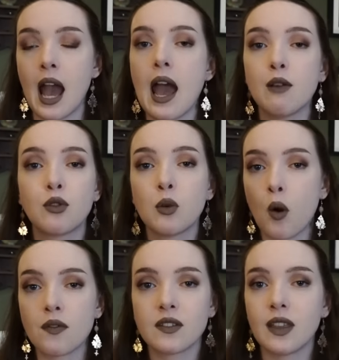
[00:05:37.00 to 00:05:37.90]

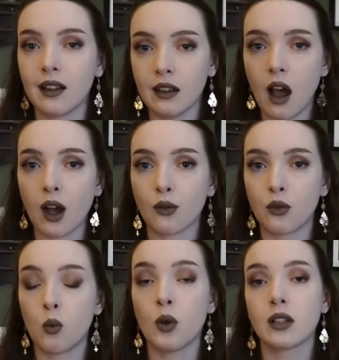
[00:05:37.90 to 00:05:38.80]
Everyone that they love
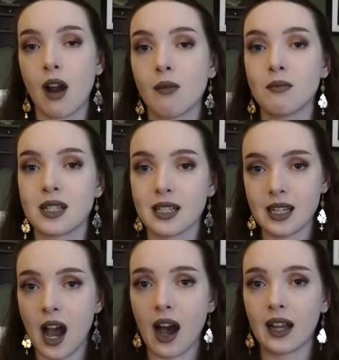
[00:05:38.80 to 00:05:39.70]
will come to
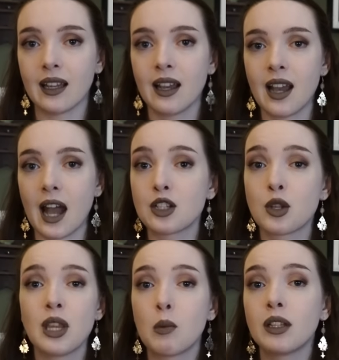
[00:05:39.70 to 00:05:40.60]
die, and
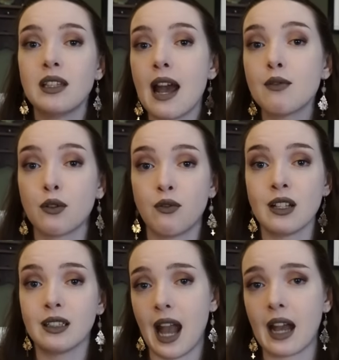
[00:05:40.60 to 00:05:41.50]
so they will never
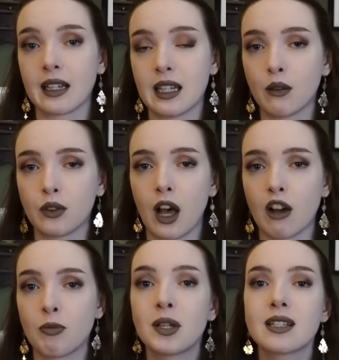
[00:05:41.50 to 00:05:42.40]
feel the agony of
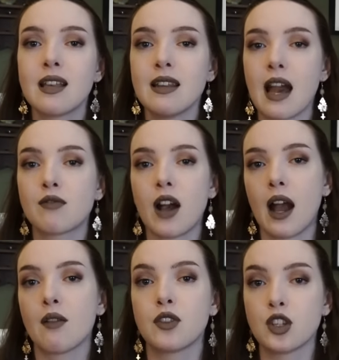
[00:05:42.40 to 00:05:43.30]
love because they never
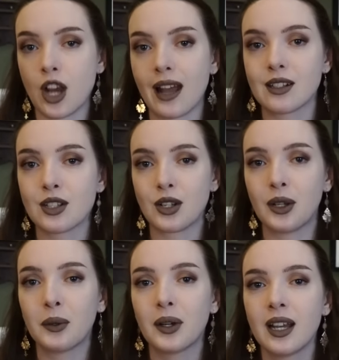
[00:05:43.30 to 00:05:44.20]
have the chance
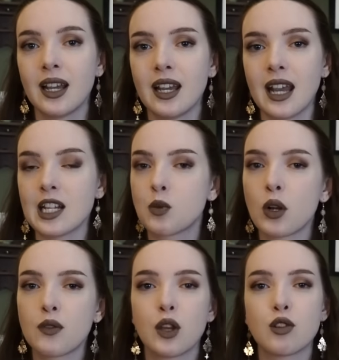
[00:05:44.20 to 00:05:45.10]
to. It's one
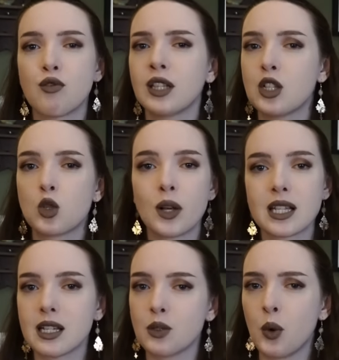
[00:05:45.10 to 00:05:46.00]
of those really
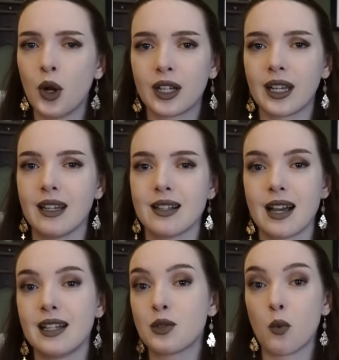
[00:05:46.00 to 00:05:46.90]
twisted workings,
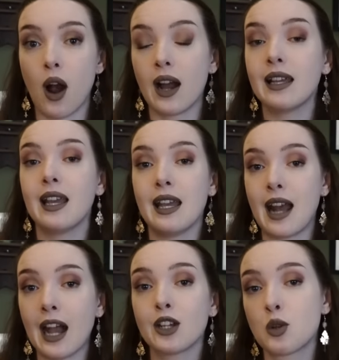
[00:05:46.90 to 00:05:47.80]
and it's why, in
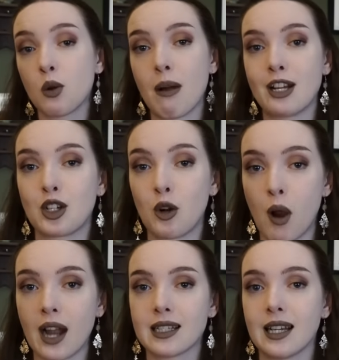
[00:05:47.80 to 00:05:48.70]
actual magical
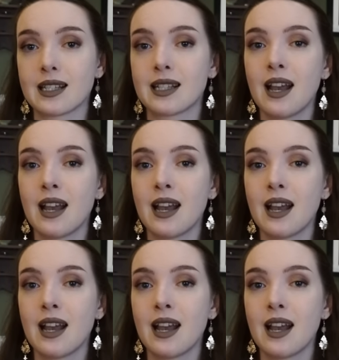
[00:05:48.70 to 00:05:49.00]
practice,